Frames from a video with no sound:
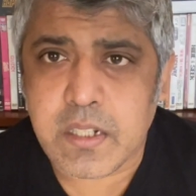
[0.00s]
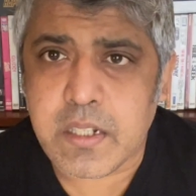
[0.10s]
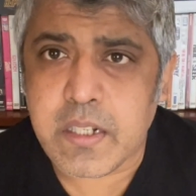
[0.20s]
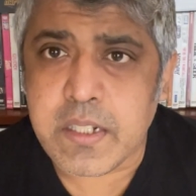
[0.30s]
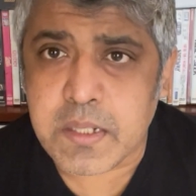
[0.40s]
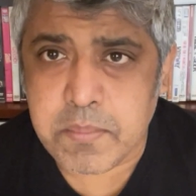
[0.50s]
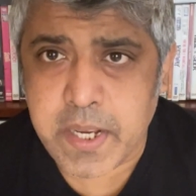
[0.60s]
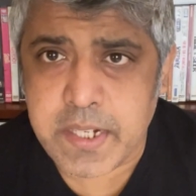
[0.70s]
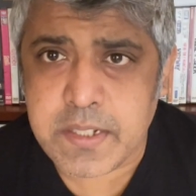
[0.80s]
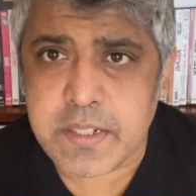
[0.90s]
in the
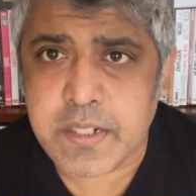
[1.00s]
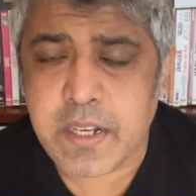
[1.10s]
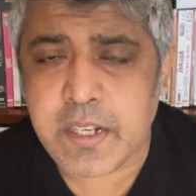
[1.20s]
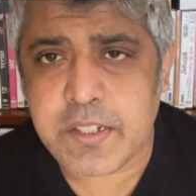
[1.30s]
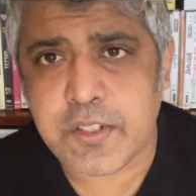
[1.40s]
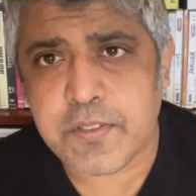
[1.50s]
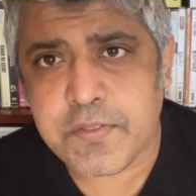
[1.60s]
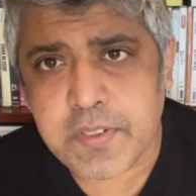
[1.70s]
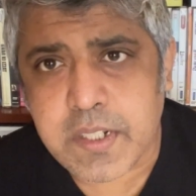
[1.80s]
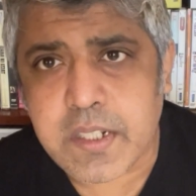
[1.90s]
minds and hearts
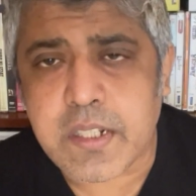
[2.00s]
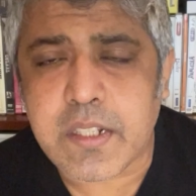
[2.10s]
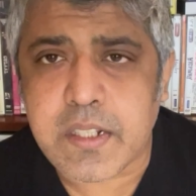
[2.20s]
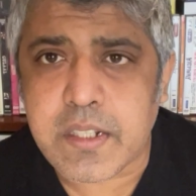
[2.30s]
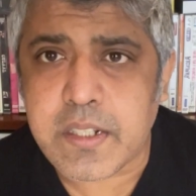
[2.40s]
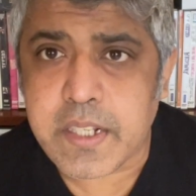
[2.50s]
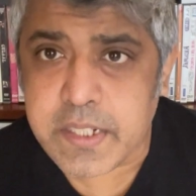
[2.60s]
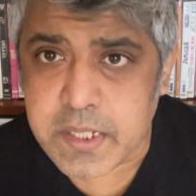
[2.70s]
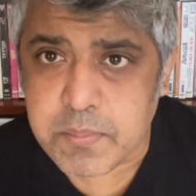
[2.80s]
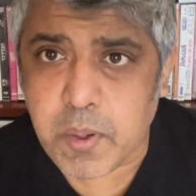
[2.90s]
of
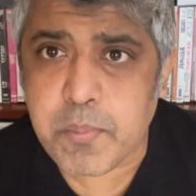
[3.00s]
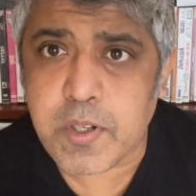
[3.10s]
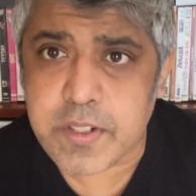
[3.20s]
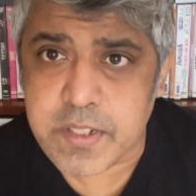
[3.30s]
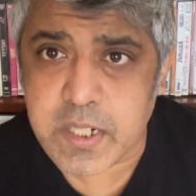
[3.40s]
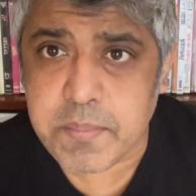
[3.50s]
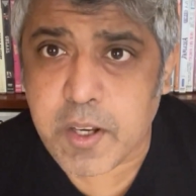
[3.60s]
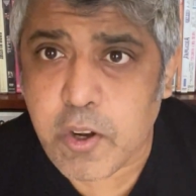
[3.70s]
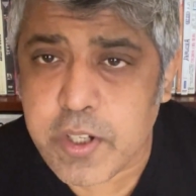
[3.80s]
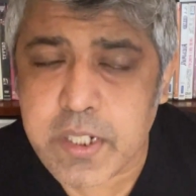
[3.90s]
Hindi popular cinema
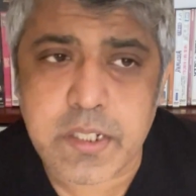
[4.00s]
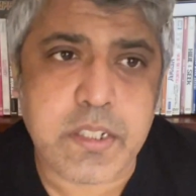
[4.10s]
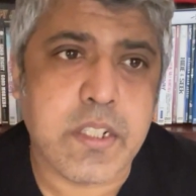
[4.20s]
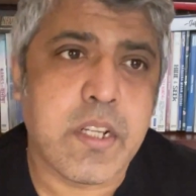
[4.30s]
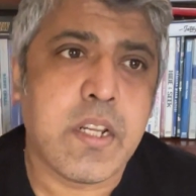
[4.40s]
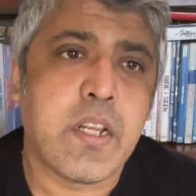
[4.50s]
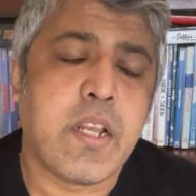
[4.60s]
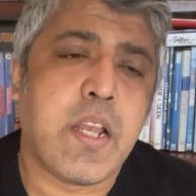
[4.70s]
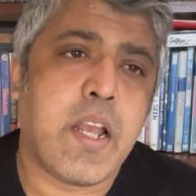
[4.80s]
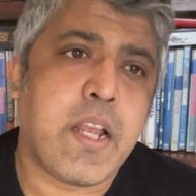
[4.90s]
audience.
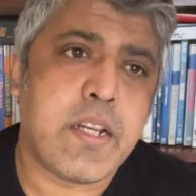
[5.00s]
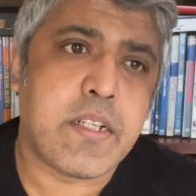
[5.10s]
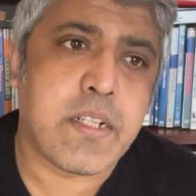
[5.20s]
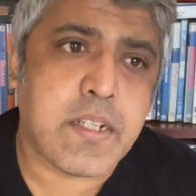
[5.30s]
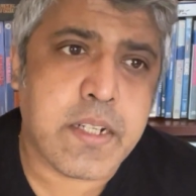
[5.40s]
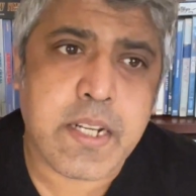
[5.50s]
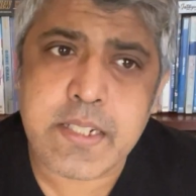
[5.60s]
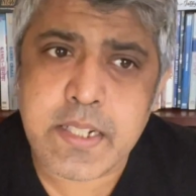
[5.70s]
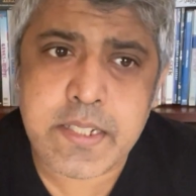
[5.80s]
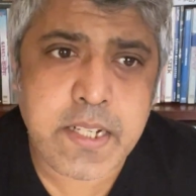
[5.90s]
And as
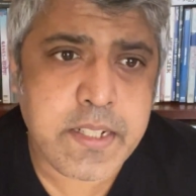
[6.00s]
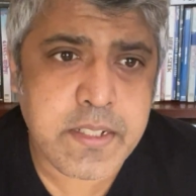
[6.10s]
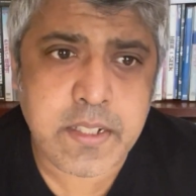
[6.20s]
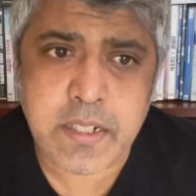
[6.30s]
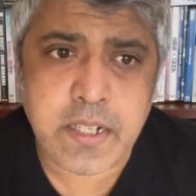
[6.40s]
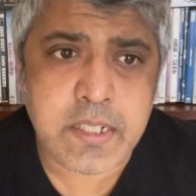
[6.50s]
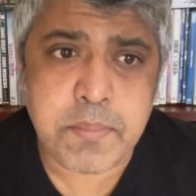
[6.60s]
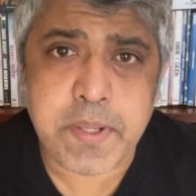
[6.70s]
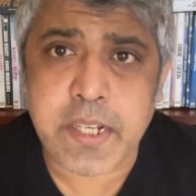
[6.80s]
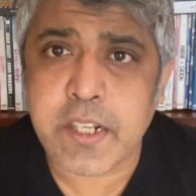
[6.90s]
I said at the
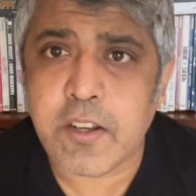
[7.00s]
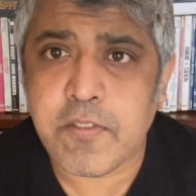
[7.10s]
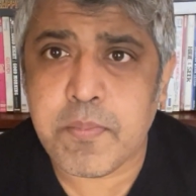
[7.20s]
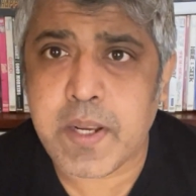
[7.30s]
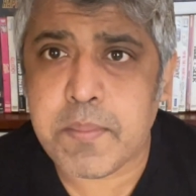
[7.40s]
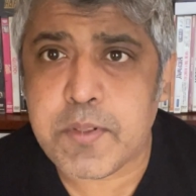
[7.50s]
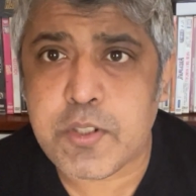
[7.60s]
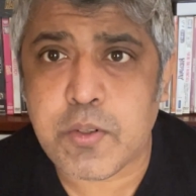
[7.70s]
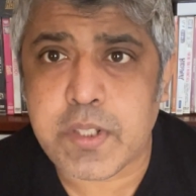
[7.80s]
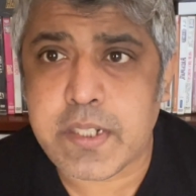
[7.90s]
beginning of my
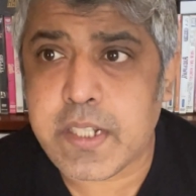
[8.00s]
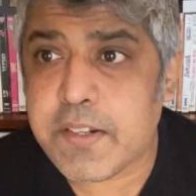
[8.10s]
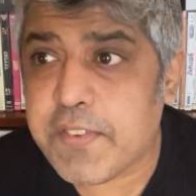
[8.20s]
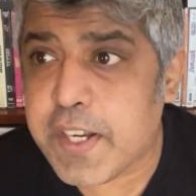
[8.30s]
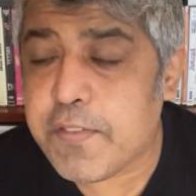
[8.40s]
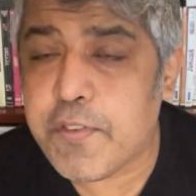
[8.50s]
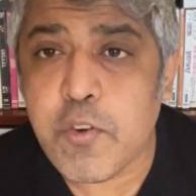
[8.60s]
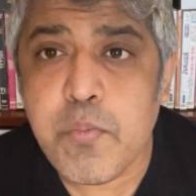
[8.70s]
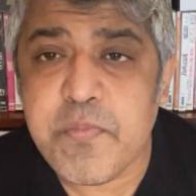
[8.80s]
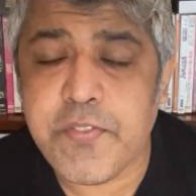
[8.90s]
episode, that there are very
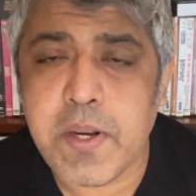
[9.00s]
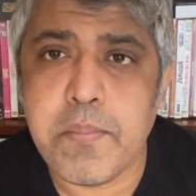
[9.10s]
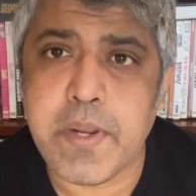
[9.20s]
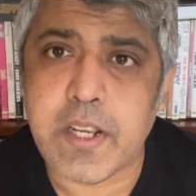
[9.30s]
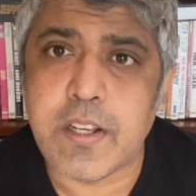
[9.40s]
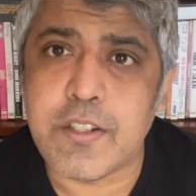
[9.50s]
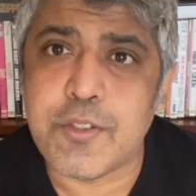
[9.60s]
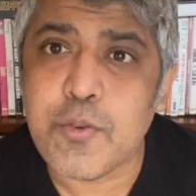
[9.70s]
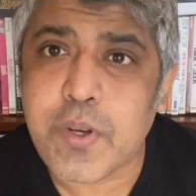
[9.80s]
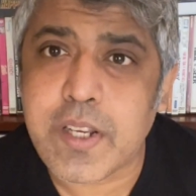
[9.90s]
few filmmakers
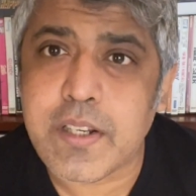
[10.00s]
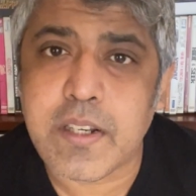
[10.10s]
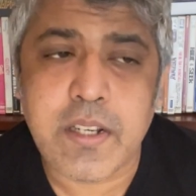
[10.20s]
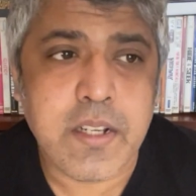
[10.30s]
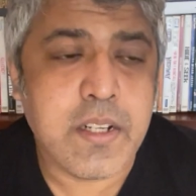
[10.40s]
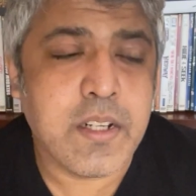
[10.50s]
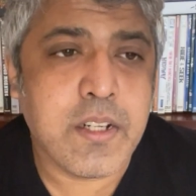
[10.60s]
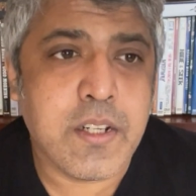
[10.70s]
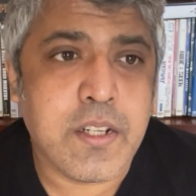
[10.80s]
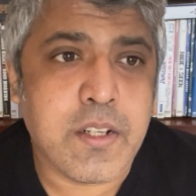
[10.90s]

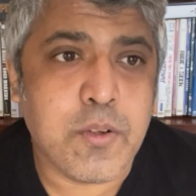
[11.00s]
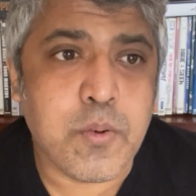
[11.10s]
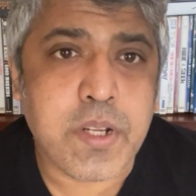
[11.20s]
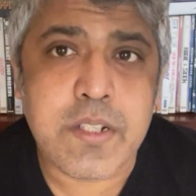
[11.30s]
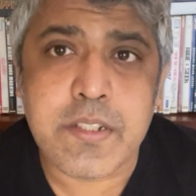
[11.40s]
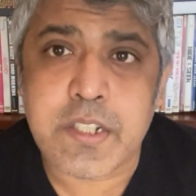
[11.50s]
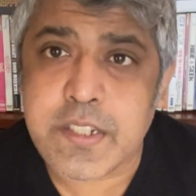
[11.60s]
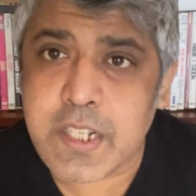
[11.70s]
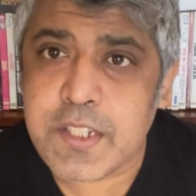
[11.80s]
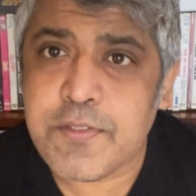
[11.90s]
who can
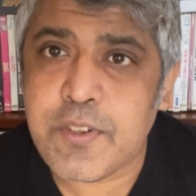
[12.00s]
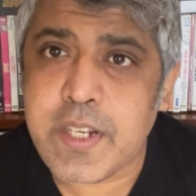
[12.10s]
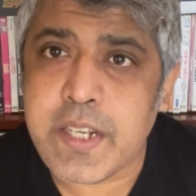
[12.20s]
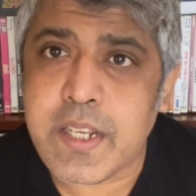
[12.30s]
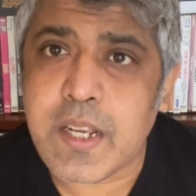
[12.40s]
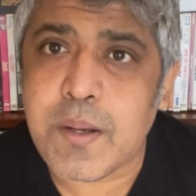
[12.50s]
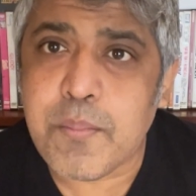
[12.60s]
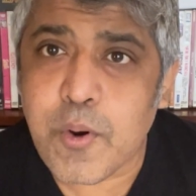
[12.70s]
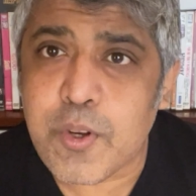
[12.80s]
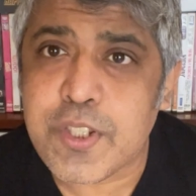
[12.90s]
successfully
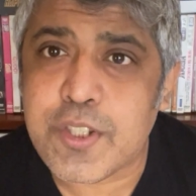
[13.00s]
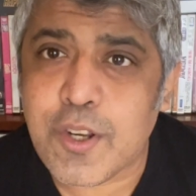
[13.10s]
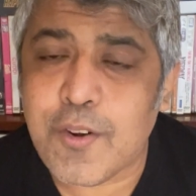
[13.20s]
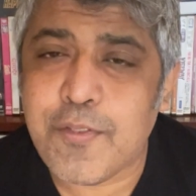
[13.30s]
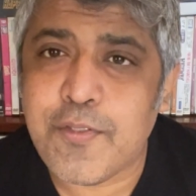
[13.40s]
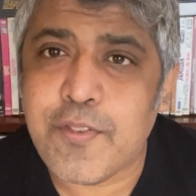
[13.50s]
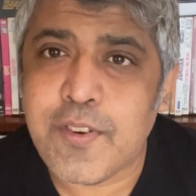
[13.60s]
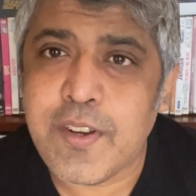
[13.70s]
boast of